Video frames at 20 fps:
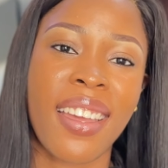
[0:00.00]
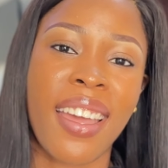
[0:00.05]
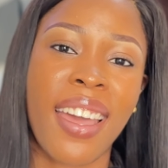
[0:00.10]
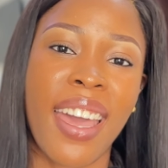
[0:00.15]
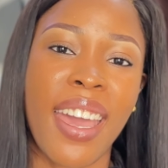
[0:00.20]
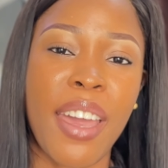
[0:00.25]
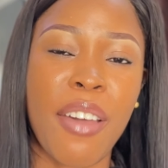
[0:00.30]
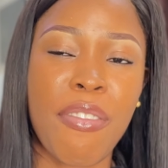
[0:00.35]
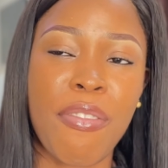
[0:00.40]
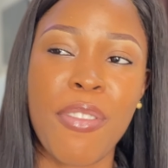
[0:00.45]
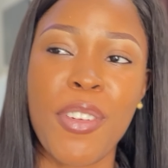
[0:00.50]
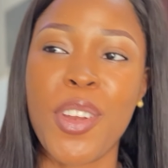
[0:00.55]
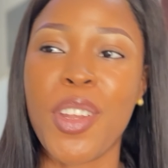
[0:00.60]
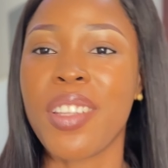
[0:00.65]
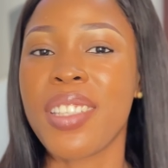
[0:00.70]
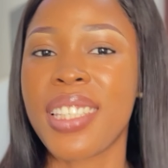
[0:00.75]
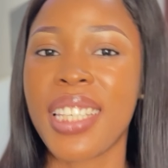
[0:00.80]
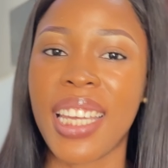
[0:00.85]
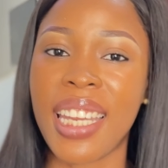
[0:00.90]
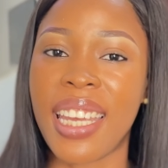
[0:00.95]
I have
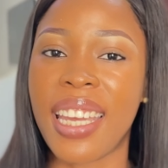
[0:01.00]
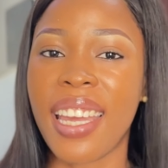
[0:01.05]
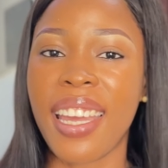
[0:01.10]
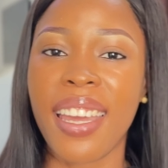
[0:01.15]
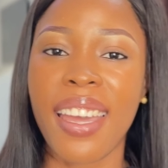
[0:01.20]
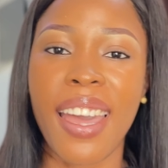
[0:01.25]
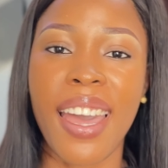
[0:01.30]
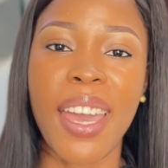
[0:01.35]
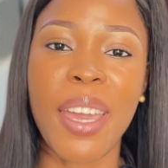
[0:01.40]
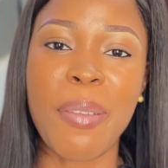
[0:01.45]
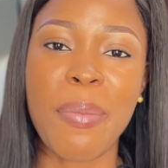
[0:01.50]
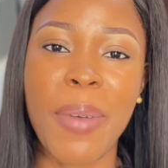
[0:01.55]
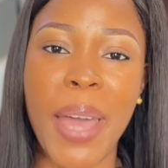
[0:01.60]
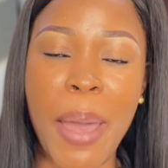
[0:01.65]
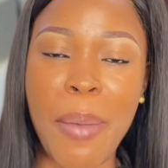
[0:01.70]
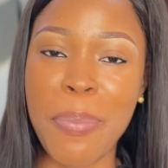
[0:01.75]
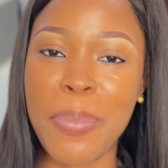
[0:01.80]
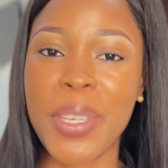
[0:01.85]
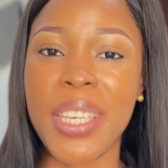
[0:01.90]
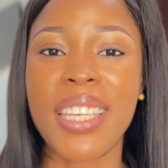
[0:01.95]
flaunted it. I'm
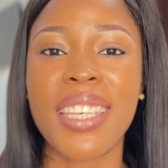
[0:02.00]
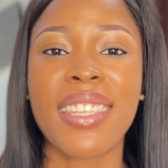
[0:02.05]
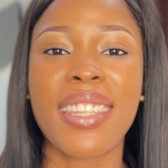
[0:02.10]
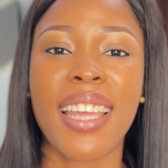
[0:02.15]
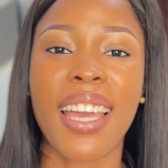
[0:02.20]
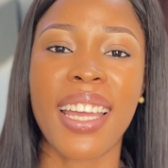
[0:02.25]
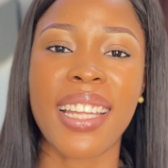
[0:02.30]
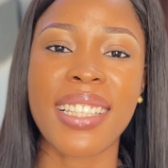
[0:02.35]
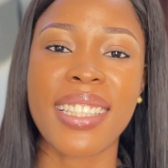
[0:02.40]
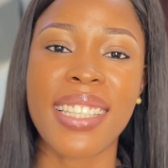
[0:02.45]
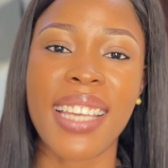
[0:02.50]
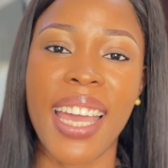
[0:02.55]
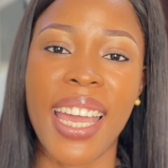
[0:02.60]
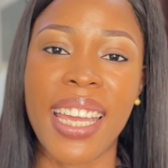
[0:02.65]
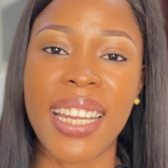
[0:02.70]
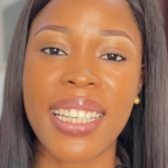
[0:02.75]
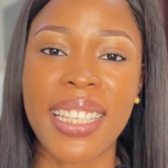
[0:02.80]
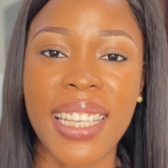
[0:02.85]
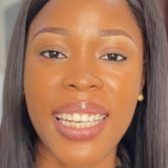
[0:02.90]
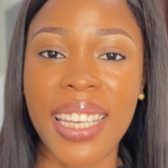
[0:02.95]
happy that
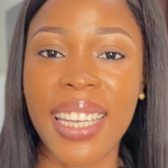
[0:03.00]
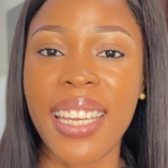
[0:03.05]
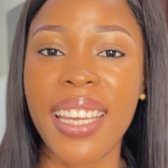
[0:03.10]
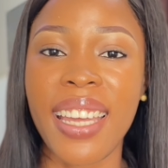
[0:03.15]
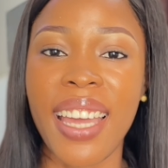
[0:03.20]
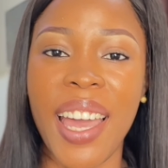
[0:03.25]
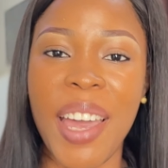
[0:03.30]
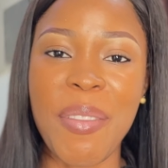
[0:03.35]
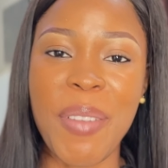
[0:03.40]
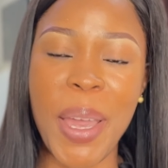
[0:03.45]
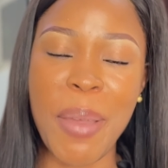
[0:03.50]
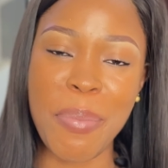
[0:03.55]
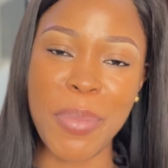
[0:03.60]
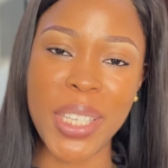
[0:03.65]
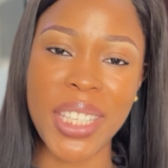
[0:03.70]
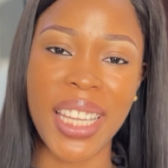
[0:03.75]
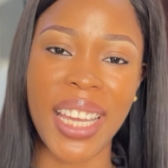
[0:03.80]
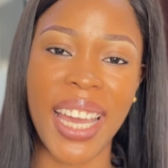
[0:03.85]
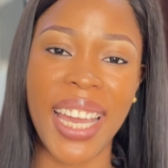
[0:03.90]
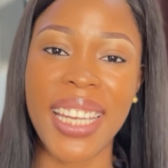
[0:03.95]
I did it. I'm happy
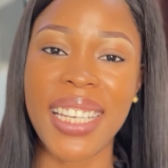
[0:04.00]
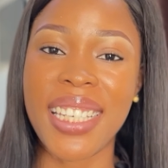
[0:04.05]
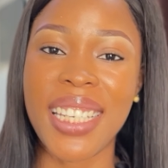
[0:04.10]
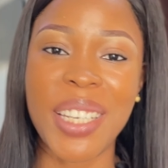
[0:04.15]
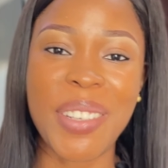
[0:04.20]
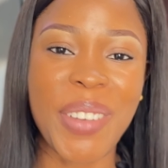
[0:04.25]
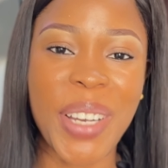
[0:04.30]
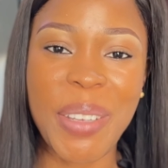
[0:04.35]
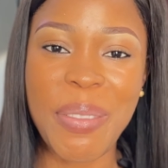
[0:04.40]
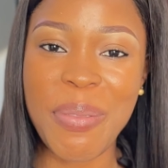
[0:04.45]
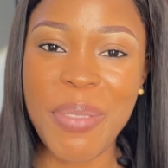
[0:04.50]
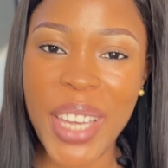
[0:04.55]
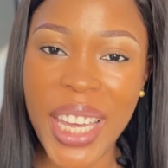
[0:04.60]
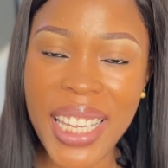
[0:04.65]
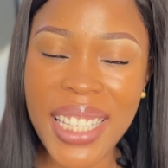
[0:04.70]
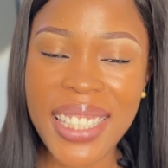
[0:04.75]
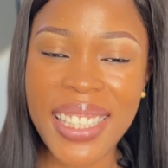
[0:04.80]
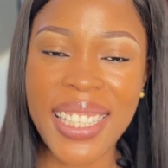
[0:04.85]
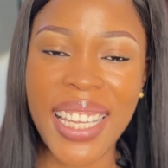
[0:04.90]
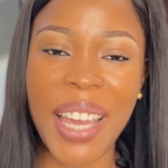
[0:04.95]
that I did my
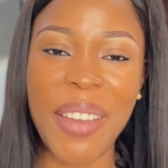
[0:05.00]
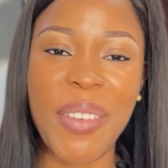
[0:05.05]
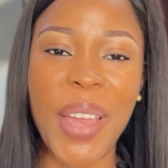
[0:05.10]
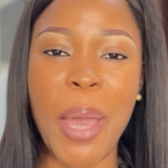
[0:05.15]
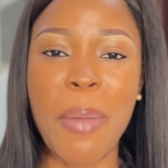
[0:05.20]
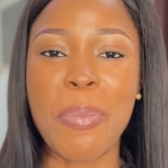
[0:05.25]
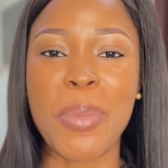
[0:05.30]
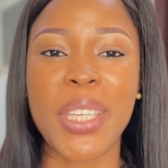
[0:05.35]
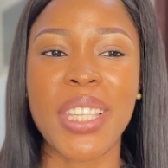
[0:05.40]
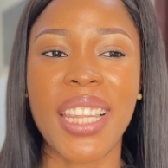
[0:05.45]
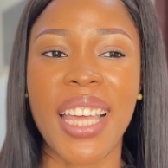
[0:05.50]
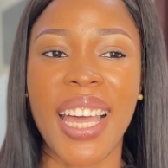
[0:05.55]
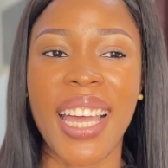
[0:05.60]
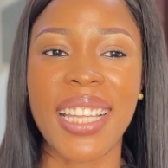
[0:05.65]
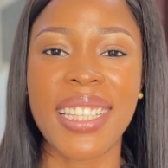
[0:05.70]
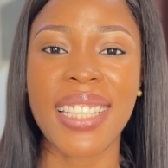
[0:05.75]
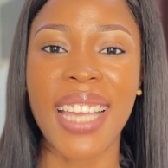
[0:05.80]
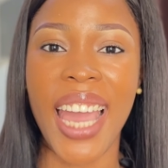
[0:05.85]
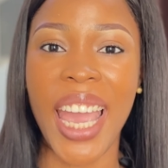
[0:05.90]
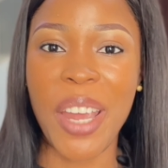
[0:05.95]
best. I'm happy
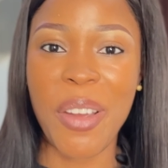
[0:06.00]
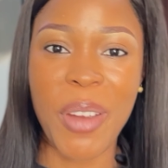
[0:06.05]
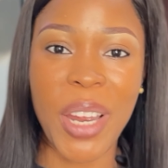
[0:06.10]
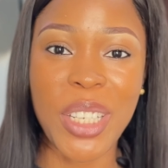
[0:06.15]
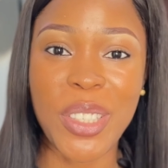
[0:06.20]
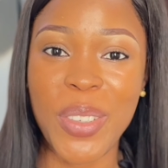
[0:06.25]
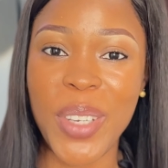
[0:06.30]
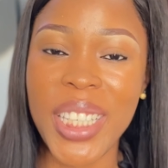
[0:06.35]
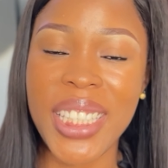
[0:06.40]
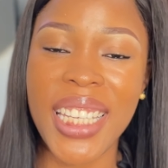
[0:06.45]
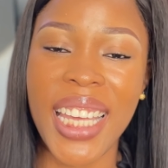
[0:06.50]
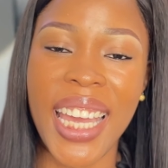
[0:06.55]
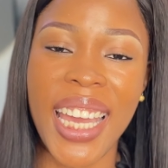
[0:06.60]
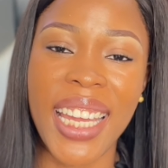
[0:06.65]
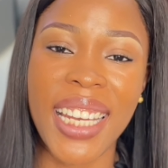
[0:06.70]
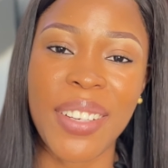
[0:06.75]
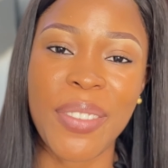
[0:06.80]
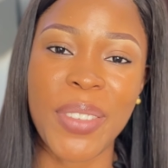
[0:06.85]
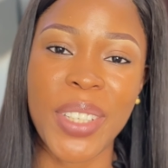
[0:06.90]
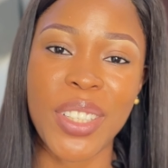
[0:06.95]
that I
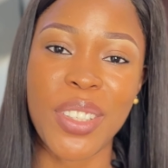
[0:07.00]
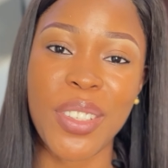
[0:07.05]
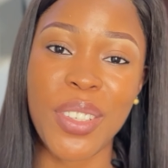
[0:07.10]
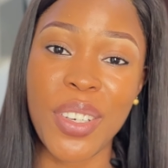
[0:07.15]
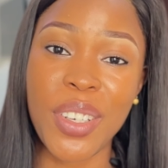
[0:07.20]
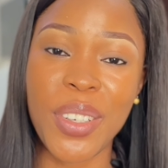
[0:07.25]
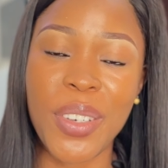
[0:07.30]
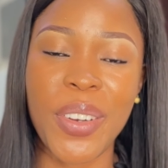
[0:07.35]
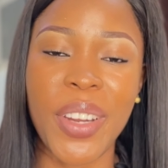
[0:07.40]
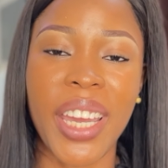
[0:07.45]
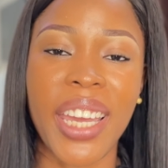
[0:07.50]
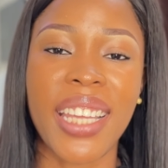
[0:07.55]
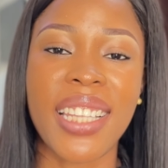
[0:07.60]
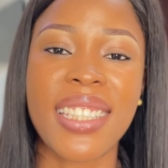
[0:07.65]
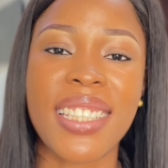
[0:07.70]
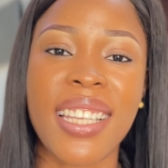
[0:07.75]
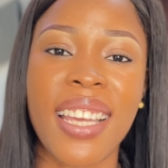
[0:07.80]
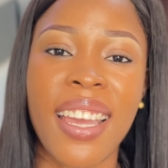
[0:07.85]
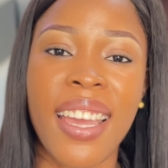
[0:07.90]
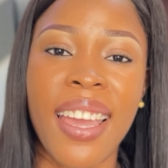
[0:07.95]
graduated with good grades.